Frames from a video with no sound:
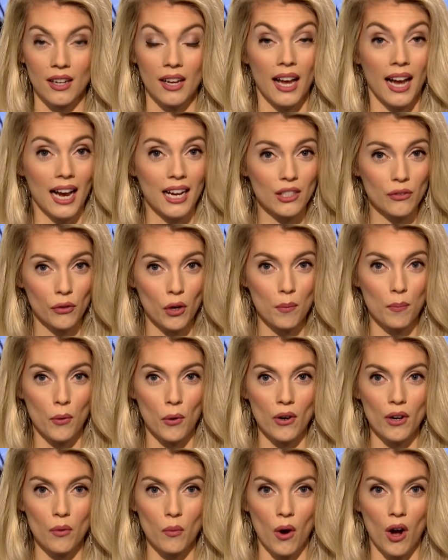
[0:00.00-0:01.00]
As for a
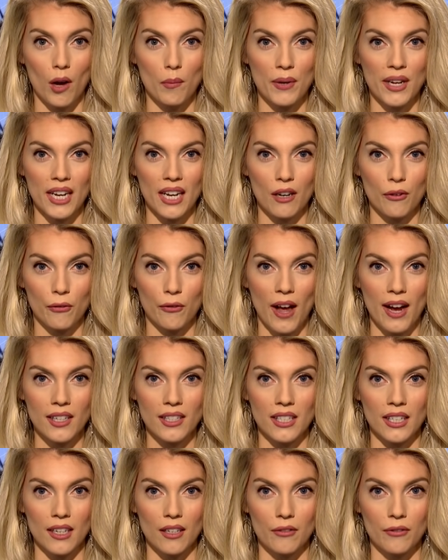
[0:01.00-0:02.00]
border wall being
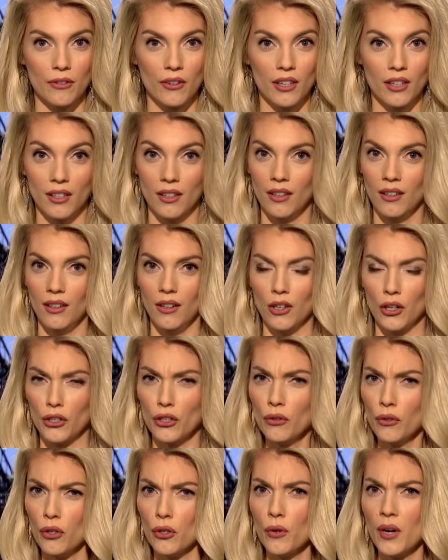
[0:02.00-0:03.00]
ineffective, are you
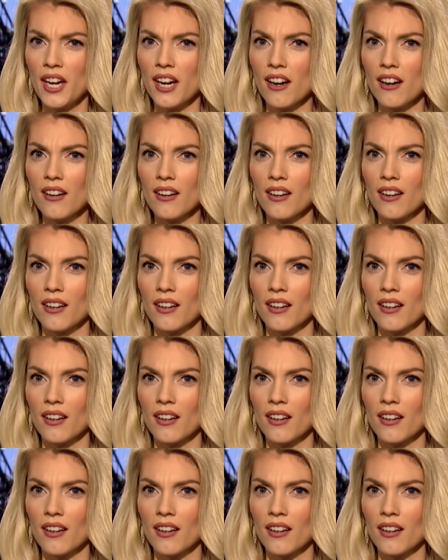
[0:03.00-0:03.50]
new here?